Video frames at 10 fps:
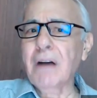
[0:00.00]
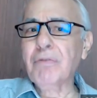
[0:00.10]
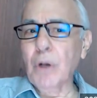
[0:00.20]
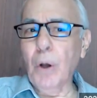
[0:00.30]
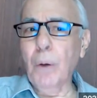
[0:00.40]

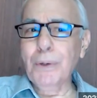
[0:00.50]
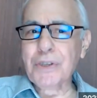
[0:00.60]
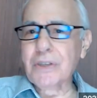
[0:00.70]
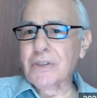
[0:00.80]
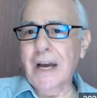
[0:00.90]
of
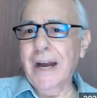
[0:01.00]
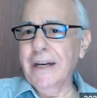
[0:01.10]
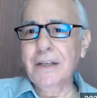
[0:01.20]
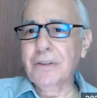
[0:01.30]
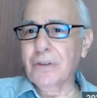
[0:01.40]
global
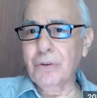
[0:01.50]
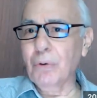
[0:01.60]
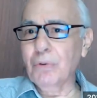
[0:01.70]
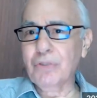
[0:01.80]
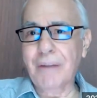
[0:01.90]
society to
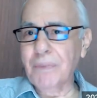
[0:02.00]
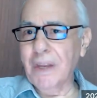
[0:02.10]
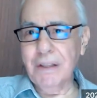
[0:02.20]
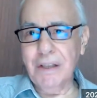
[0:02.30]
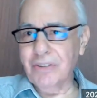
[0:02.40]
do
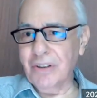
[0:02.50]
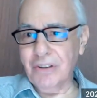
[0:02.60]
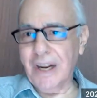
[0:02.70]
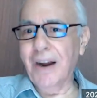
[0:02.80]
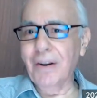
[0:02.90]
something that's
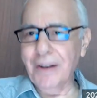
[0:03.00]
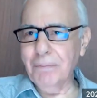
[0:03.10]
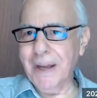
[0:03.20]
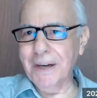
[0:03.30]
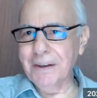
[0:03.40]

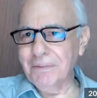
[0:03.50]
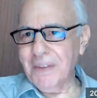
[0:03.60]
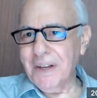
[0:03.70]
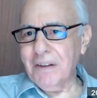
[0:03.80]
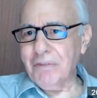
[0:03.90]
entirely meant
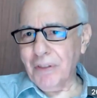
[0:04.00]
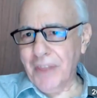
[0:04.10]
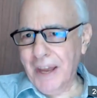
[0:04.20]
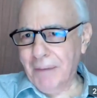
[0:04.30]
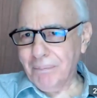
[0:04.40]
for
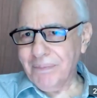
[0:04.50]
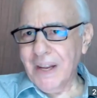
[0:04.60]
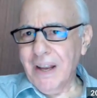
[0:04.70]
them.